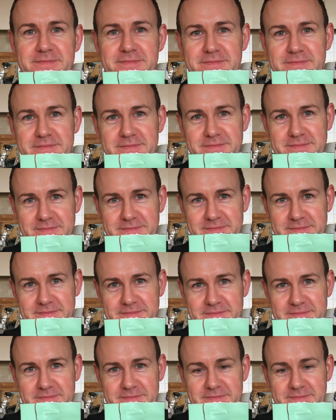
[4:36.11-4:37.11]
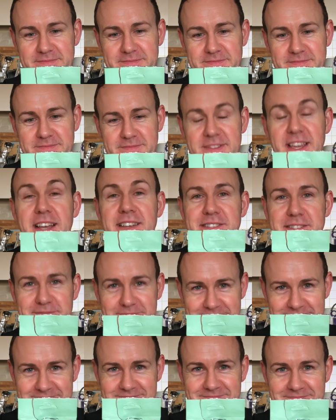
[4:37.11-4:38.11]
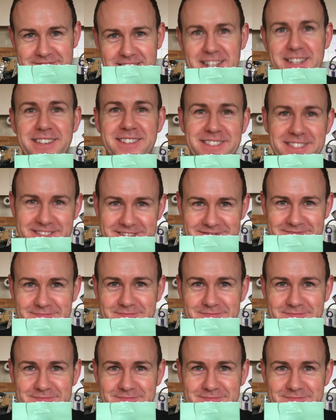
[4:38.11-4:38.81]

is it keto? Yes, it is.